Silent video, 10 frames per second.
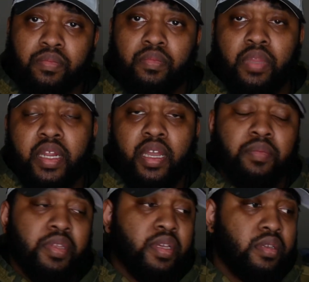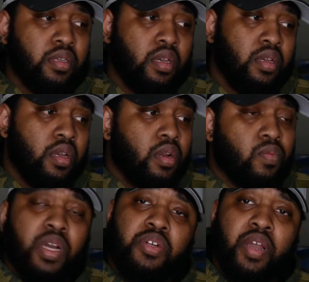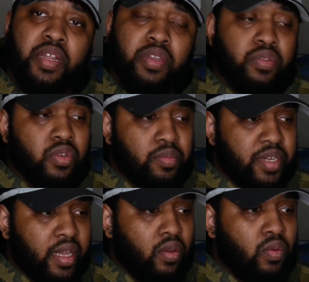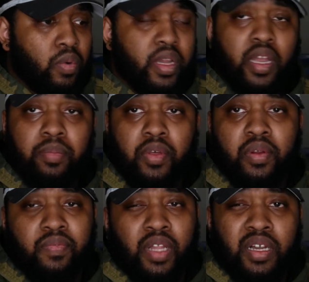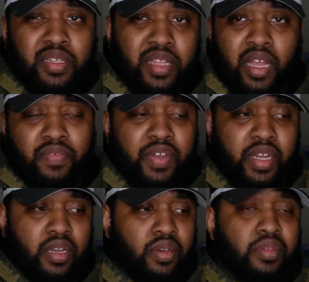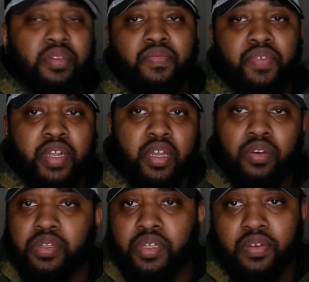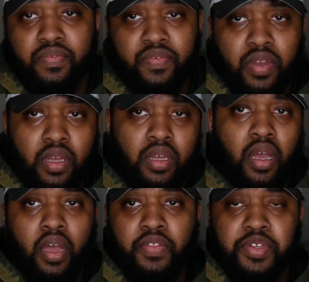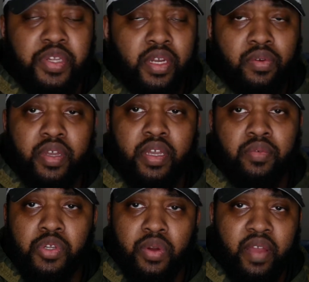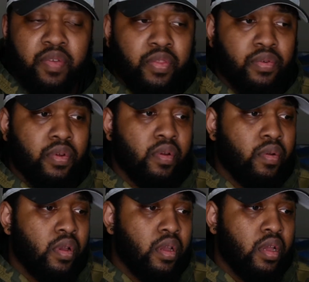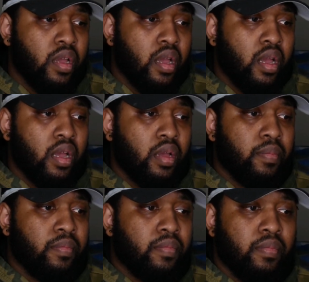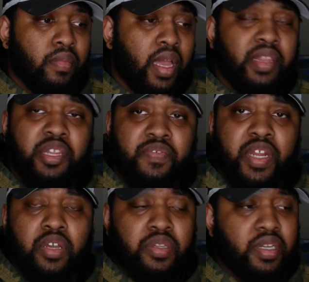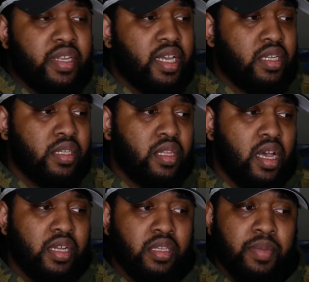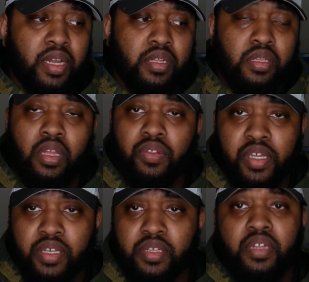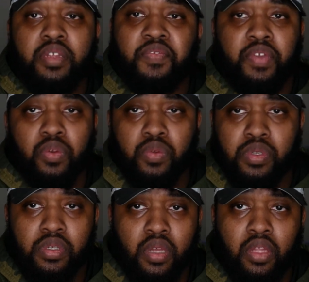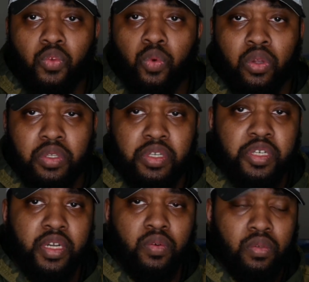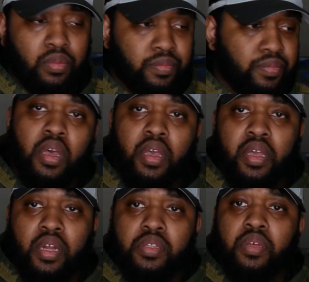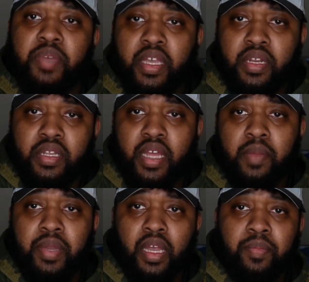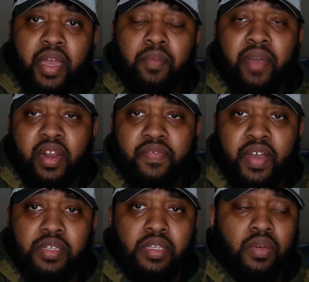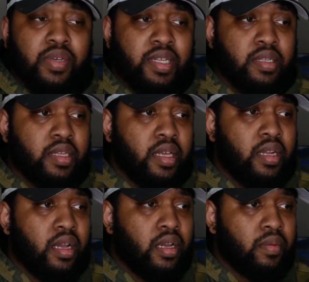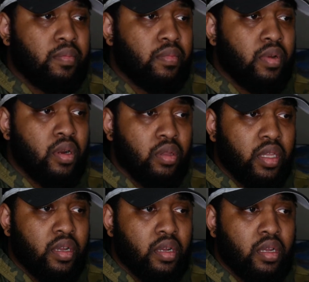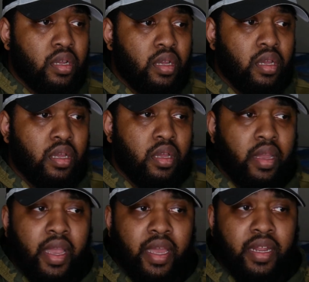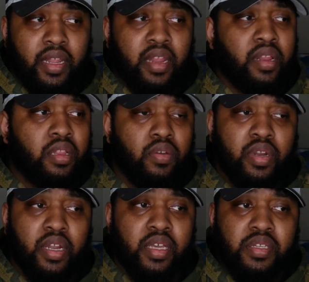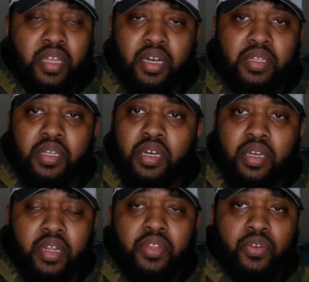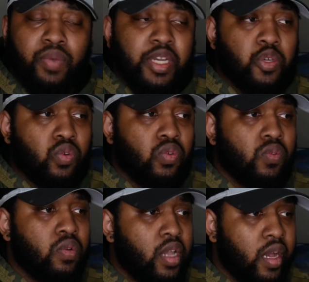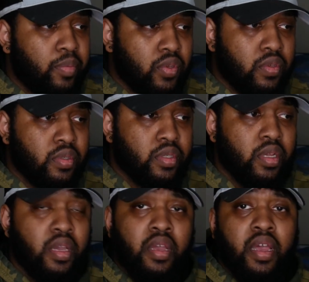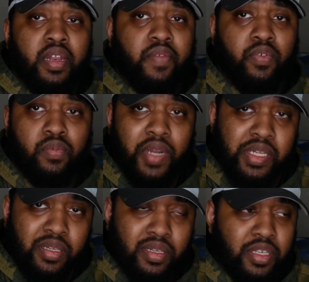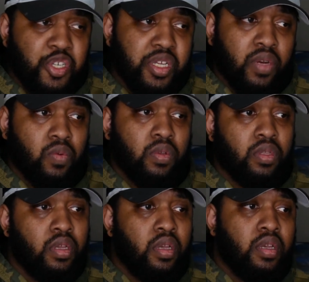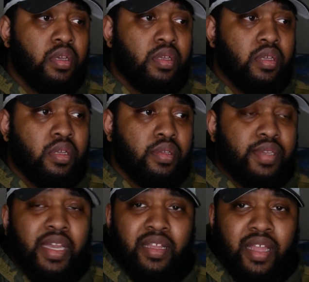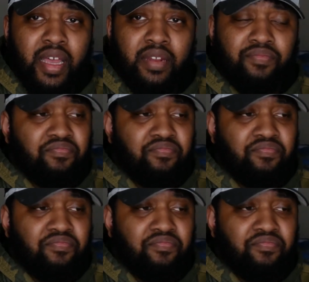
leading up to this, Rodger had a YouTube channel where he uploaded vlog-style videos and videos of the scenery he was driving through. And these videos contained his thoughts about his loneliness and his views on the world in general. He had also begun typing up a manifesto, as I said earlier, and it included his thoughts on interracial couples and different races in general, saying that